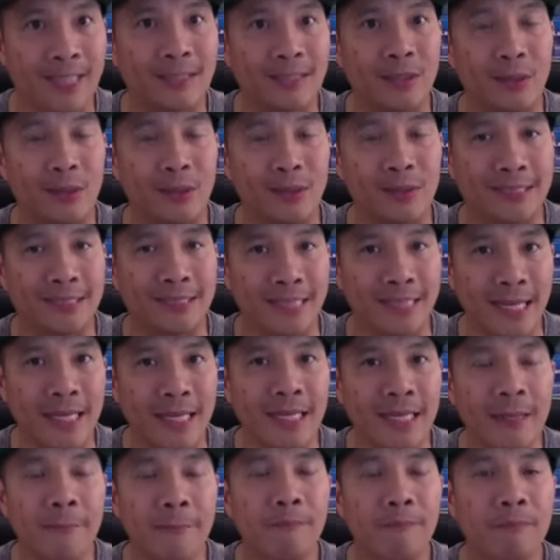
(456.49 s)
So
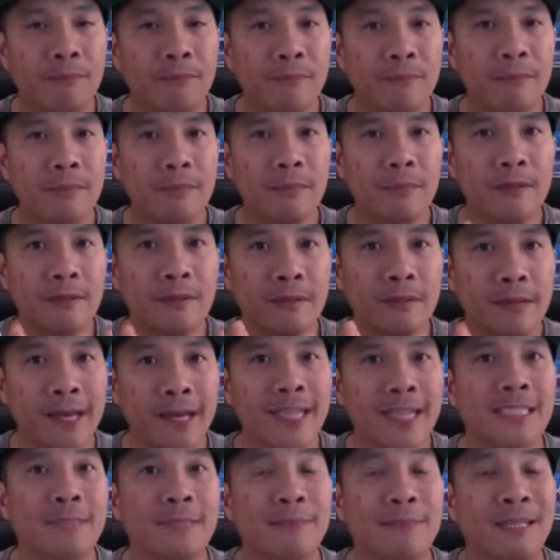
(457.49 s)
setting the
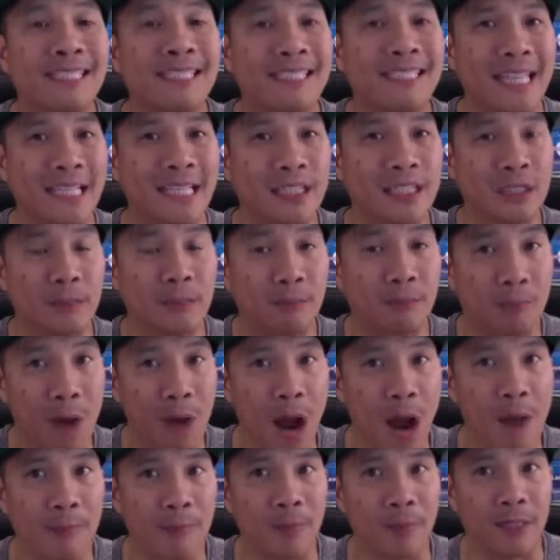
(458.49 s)
expectation
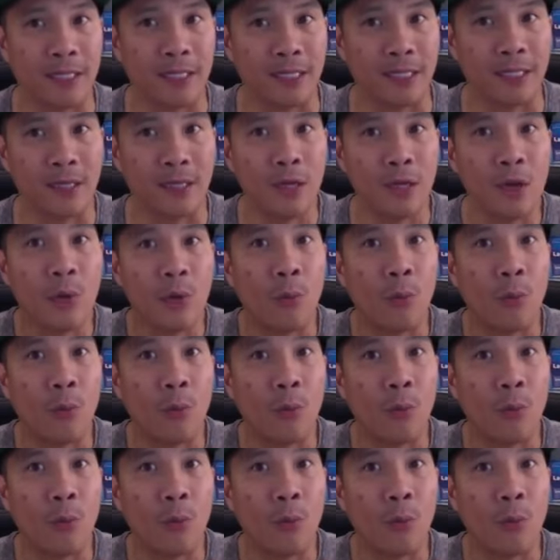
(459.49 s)
properly